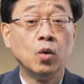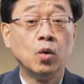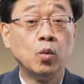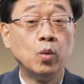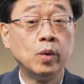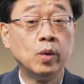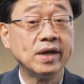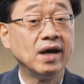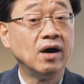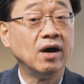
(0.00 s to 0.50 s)

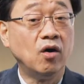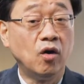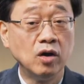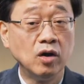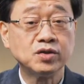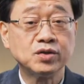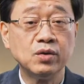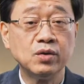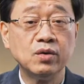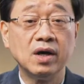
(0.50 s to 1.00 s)
We are
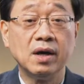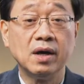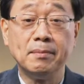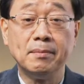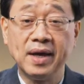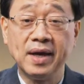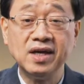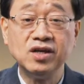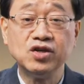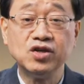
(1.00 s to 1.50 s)
also a
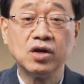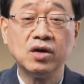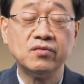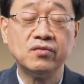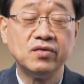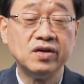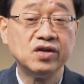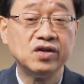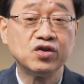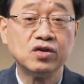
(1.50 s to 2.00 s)
major
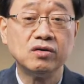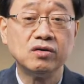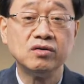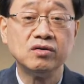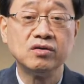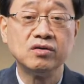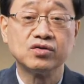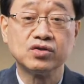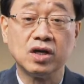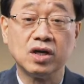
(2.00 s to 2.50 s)

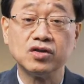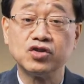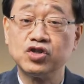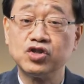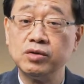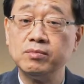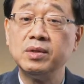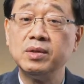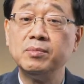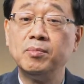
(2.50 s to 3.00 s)
regional
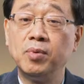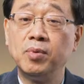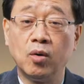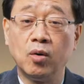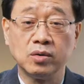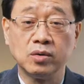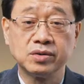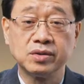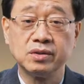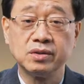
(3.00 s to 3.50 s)
transshipment
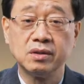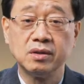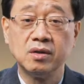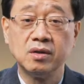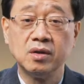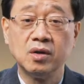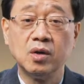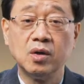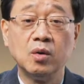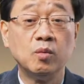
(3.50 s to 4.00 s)
port,
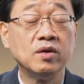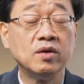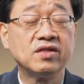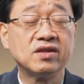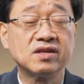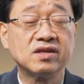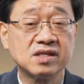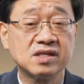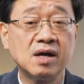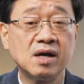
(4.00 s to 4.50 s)
with
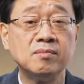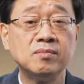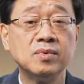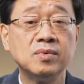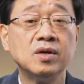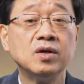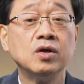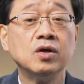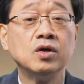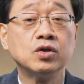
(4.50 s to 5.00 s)
some
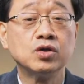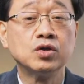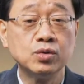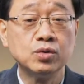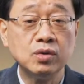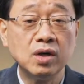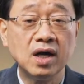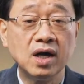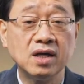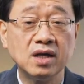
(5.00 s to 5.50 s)

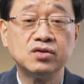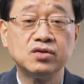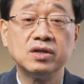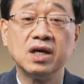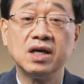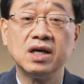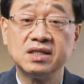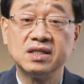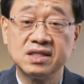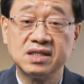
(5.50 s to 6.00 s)

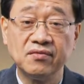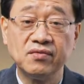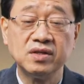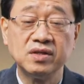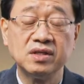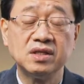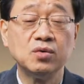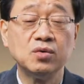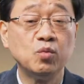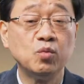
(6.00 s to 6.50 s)

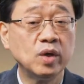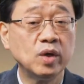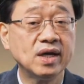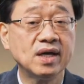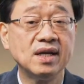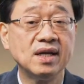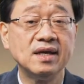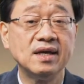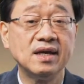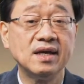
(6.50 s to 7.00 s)
270
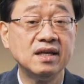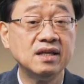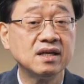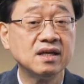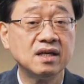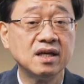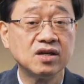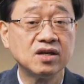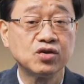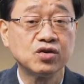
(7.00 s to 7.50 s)
weekly
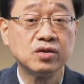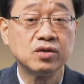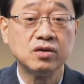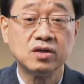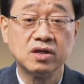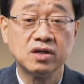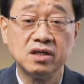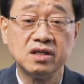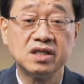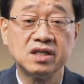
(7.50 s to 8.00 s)
international
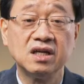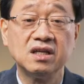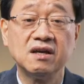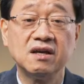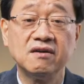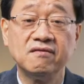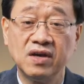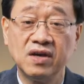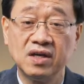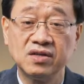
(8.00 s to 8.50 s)

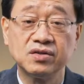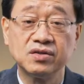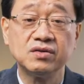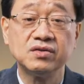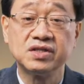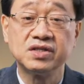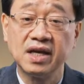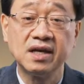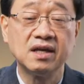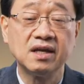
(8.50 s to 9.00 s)
container vessel
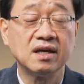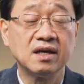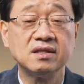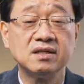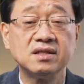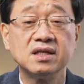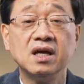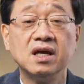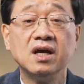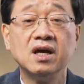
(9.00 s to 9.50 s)

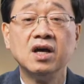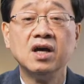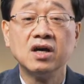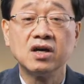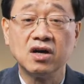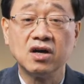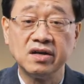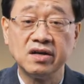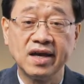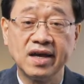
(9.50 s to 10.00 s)
sailings
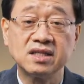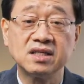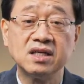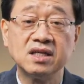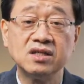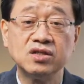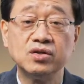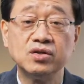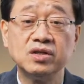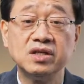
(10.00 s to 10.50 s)

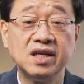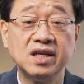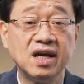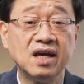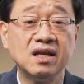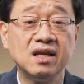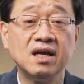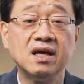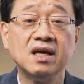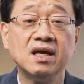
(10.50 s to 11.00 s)
connecting to
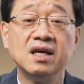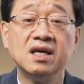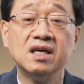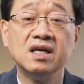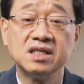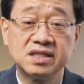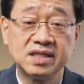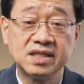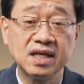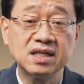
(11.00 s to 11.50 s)
nearly
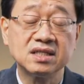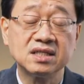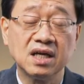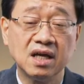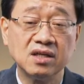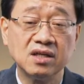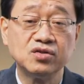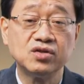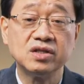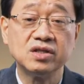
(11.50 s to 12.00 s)

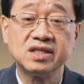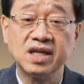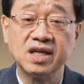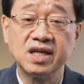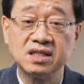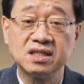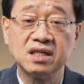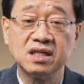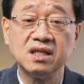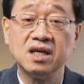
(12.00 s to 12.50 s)
600
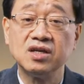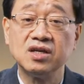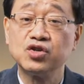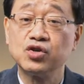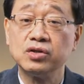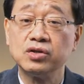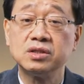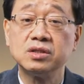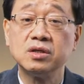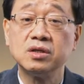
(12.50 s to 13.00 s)

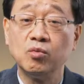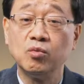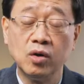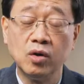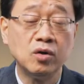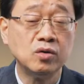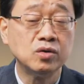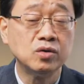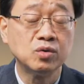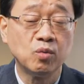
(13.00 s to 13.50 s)
destinations
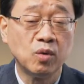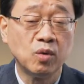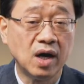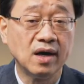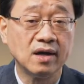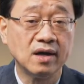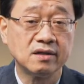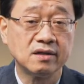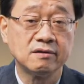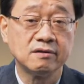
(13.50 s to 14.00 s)

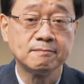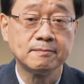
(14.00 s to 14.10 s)
worldwide.